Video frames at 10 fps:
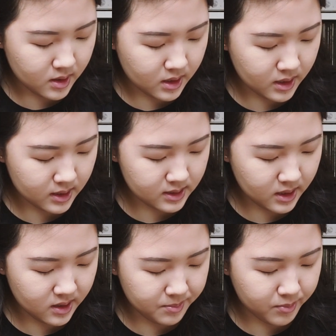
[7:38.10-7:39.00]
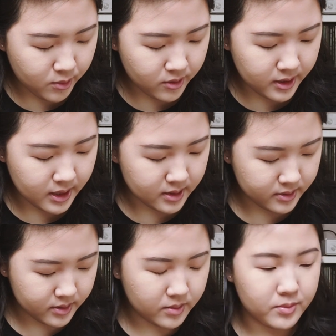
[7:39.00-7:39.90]
it gets kind of boring at a
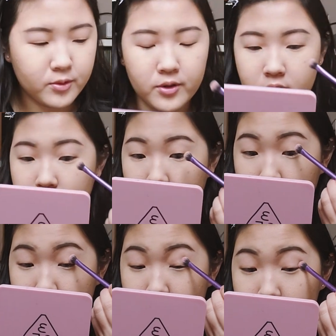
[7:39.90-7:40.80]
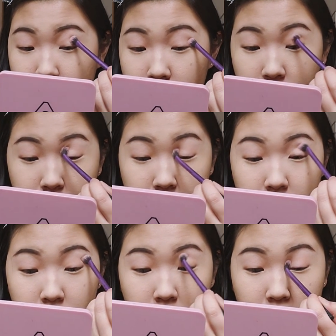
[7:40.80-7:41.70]
certain point. Like I just like, I'm
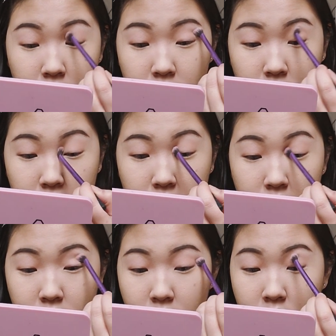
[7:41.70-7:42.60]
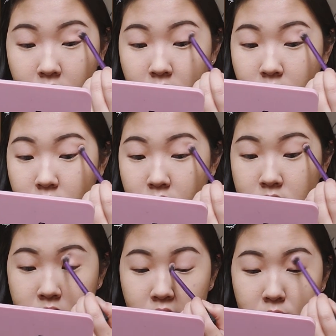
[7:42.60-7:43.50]
like, ugh.
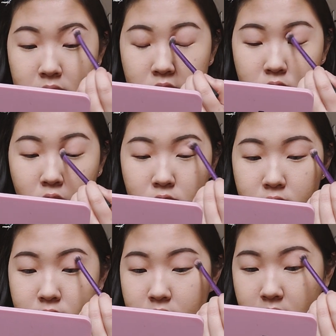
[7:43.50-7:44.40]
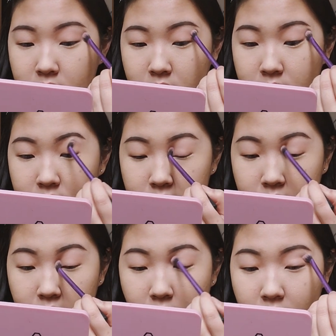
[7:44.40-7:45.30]
So it's so routine,
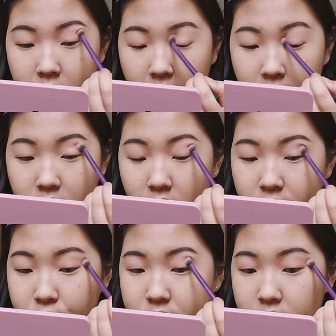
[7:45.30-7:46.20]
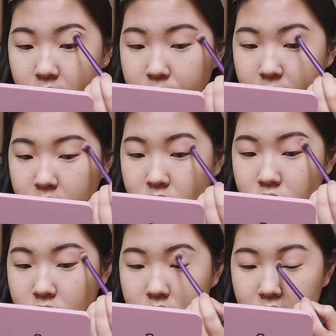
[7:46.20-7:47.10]
and I love routine, but it's
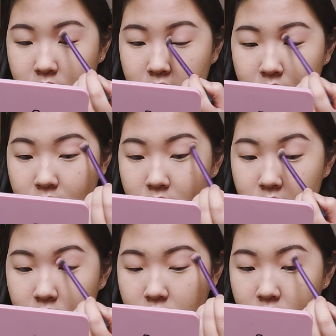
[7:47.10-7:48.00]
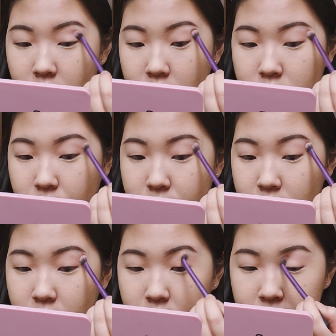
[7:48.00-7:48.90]
just like
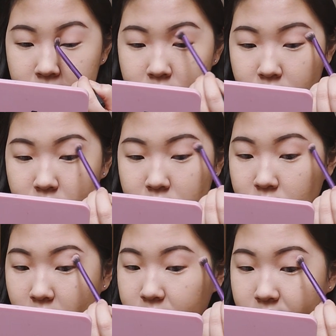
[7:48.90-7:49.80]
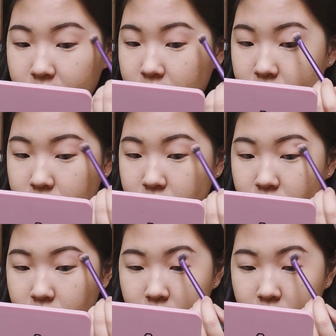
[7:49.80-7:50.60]
sometimes it's not fun, you